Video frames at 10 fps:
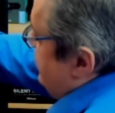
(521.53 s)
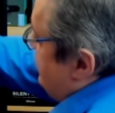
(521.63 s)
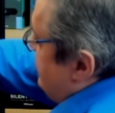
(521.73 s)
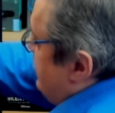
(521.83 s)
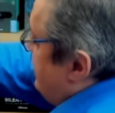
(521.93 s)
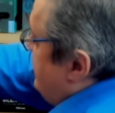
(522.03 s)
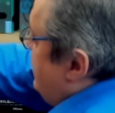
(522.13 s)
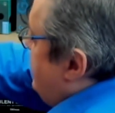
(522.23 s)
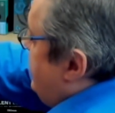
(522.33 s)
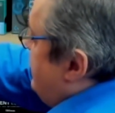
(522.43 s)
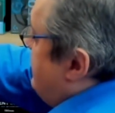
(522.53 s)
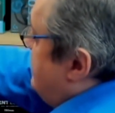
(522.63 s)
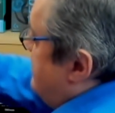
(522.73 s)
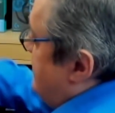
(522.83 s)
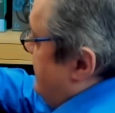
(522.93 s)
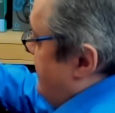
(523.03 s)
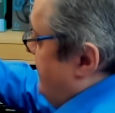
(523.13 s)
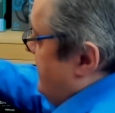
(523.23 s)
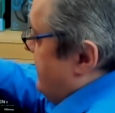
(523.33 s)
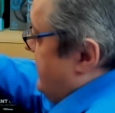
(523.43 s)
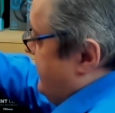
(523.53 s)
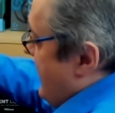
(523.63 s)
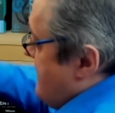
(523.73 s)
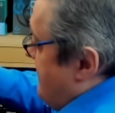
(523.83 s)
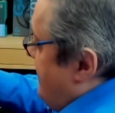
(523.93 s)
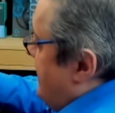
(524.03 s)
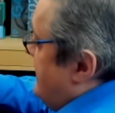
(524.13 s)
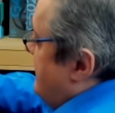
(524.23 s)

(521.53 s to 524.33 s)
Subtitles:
difference in sort of the depth